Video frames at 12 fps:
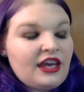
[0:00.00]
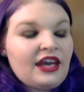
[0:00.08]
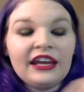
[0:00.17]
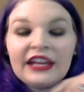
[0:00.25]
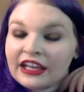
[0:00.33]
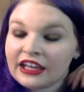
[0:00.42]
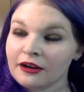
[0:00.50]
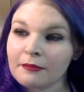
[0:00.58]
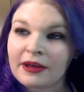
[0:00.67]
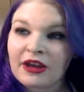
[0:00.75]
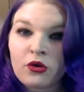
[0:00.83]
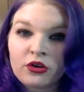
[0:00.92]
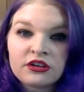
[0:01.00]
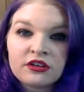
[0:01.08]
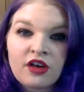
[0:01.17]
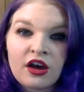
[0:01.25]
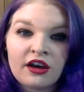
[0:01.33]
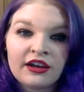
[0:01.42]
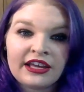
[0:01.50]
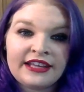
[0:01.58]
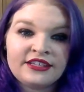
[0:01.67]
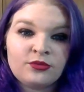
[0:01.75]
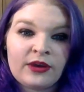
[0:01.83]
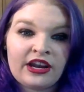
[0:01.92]
And my order log
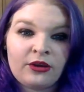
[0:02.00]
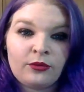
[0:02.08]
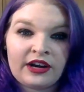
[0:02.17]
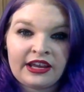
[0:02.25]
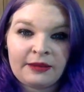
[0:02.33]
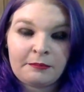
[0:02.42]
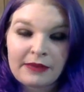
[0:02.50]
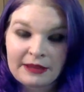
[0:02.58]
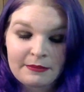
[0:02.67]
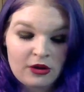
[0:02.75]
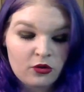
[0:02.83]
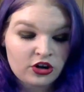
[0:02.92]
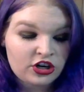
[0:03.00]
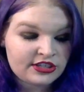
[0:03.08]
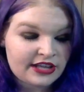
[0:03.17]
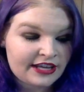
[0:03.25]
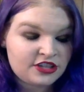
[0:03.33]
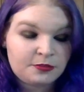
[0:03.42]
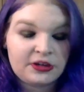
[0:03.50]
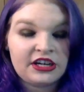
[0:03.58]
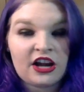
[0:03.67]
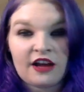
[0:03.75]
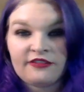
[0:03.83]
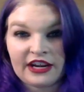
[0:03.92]
is where when I make my orders, I just print it
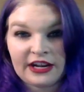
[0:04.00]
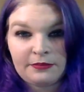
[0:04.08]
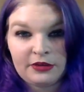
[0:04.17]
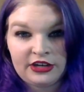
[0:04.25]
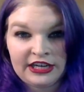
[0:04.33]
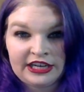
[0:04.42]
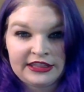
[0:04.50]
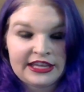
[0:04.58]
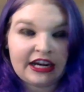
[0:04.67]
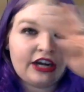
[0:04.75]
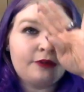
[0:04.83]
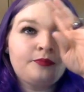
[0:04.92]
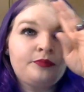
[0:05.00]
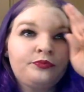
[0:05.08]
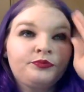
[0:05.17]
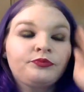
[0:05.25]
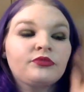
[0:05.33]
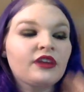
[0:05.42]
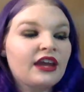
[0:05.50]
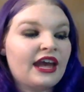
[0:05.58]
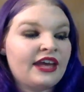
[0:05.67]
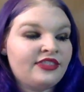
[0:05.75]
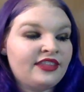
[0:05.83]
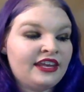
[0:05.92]
off and I put it in there.
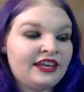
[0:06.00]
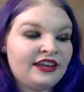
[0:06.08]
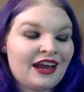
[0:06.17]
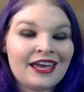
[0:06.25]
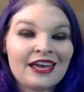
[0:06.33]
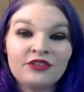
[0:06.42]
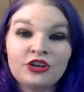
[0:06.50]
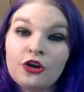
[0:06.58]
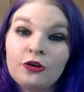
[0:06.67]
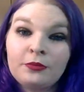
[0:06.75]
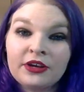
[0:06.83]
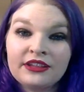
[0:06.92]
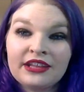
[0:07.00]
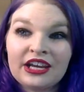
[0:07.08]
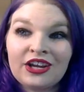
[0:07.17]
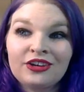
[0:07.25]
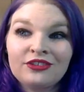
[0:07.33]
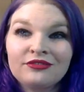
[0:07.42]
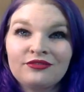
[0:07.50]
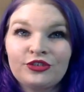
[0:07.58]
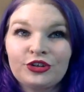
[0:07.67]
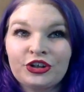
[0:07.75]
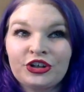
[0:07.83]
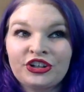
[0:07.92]
And then I have a notebook in there
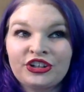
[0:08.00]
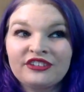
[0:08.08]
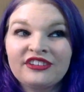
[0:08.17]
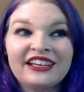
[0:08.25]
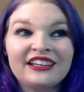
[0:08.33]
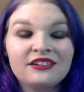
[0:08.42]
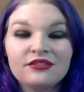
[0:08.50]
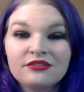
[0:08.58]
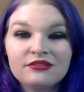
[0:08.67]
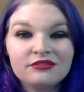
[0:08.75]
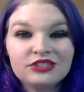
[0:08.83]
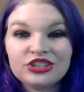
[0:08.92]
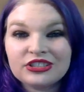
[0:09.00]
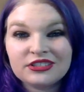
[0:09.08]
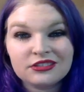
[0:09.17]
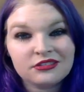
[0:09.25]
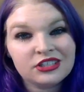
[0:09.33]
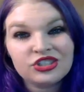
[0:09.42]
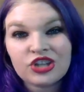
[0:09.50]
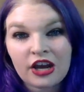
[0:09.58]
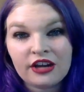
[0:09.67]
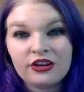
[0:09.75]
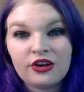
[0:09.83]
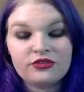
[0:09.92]
for like just to
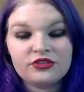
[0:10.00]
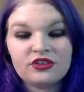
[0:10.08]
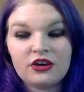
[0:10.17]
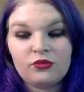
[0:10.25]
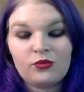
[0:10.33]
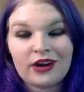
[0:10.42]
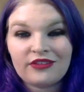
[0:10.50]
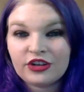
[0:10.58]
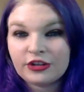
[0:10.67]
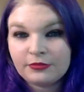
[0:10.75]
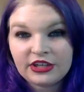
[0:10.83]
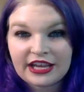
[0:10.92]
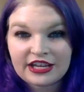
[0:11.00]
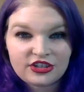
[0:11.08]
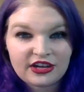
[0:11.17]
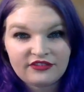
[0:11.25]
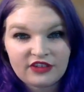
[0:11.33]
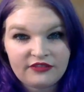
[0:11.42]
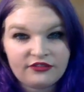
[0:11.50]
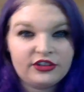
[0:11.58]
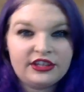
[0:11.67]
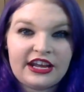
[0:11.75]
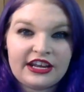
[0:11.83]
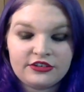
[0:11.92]
jot notes on whatever communication I've done for the
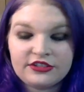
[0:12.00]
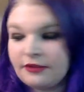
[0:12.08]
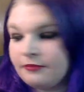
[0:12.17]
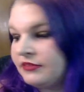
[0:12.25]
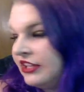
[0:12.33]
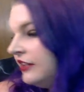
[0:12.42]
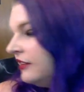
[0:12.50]
day or something.